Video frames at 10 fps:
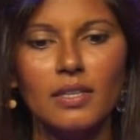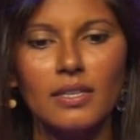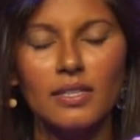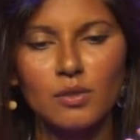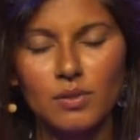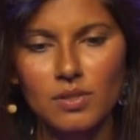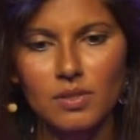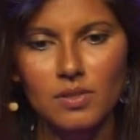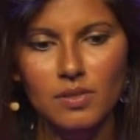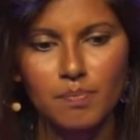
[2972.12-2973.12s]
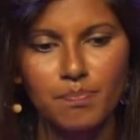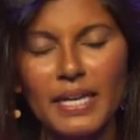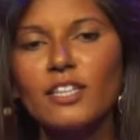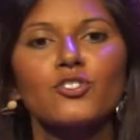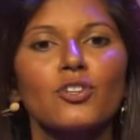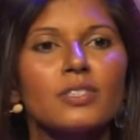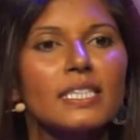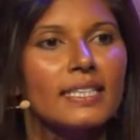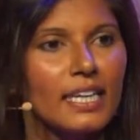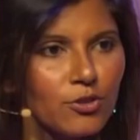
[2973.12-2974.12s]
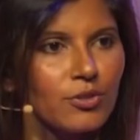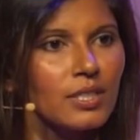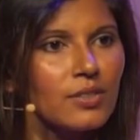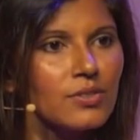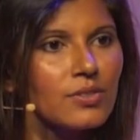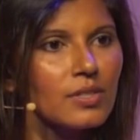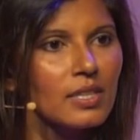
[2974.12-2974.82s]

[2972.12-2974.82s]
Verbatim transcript: is based on togetherness